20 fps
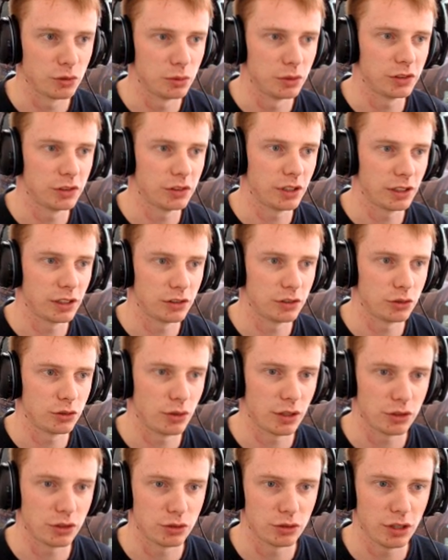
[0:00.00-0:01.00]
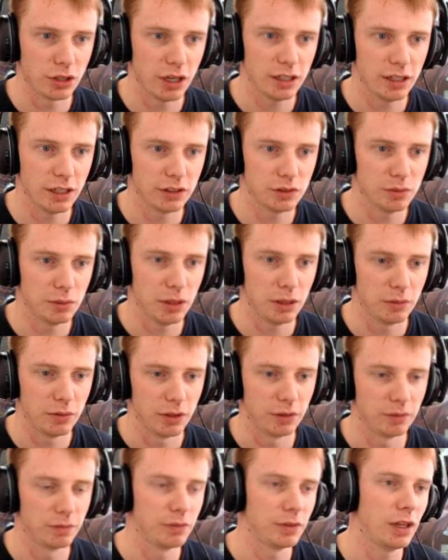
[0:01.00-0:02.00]
When we select directional light, it has the main
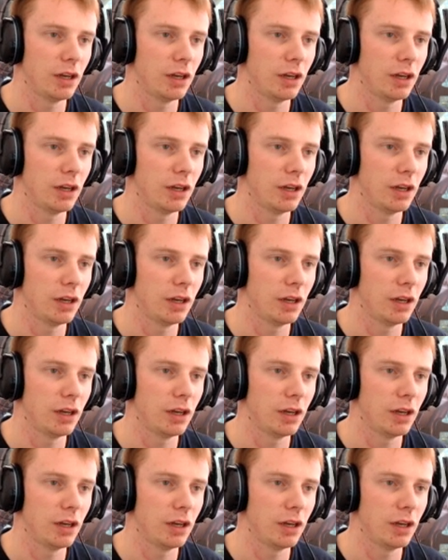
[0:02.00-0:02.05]
thing.